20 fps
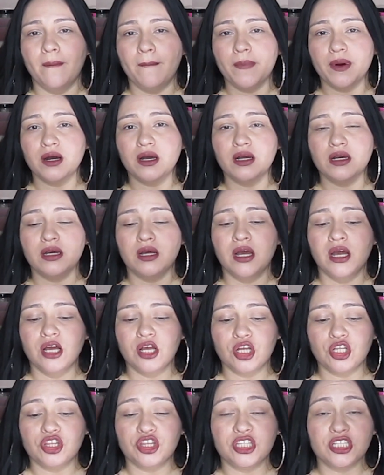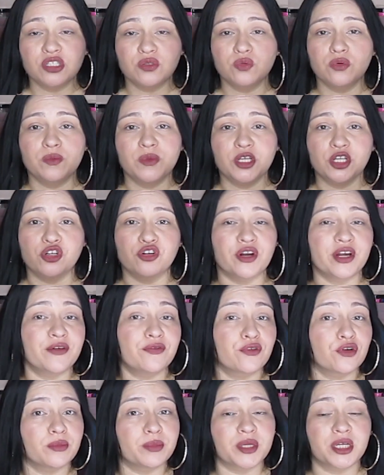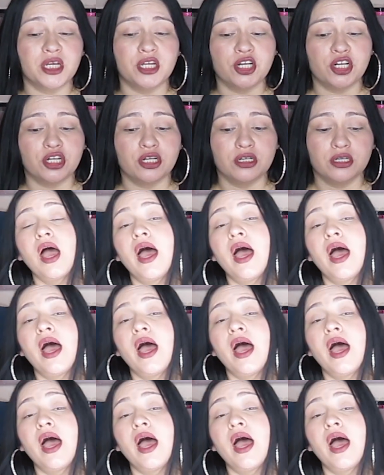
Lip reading: But this would be great for a beginner.